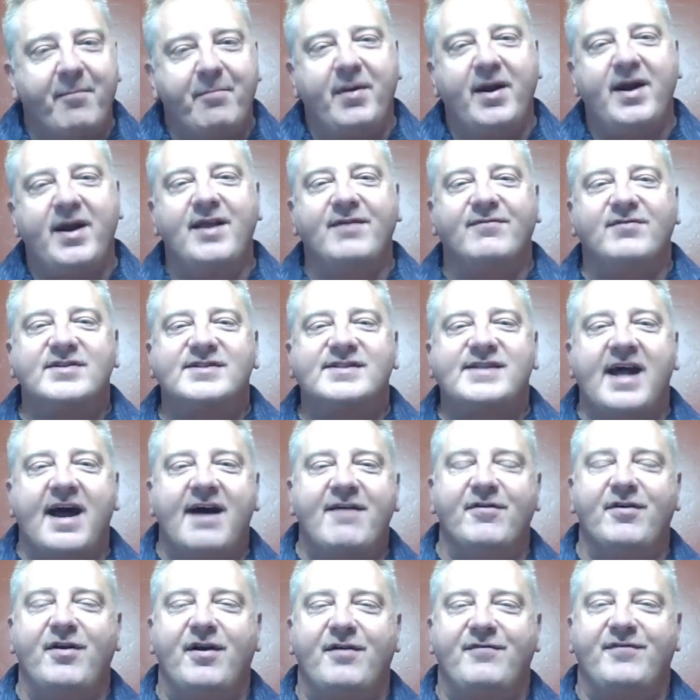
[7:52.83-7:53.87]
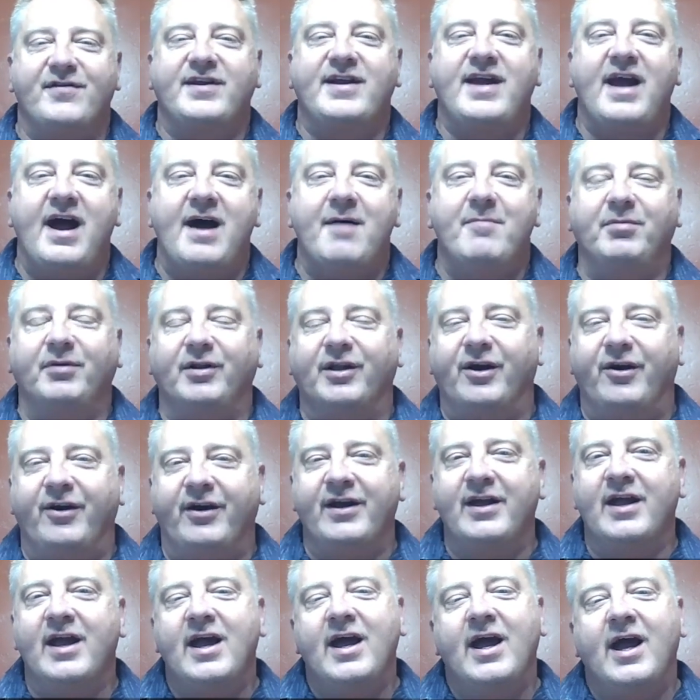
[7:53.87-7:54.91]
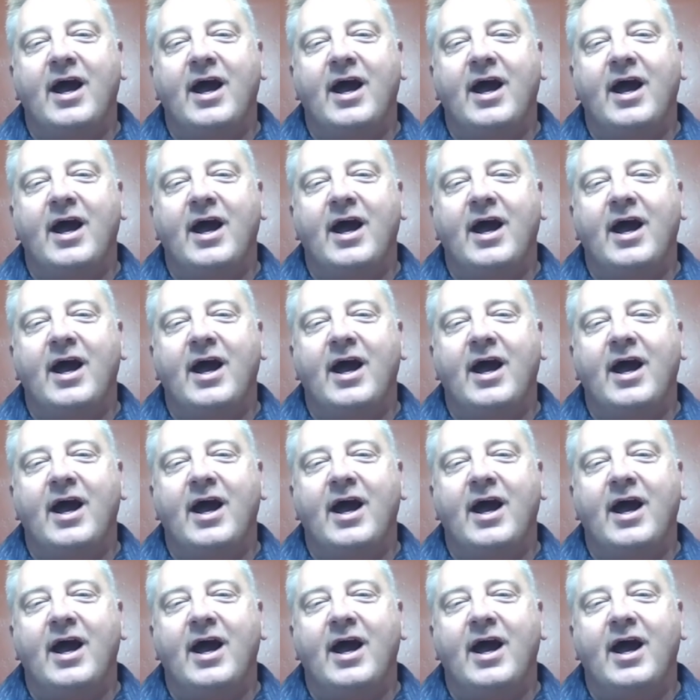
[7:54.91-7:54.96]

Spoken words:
many of us have in our vocabulary,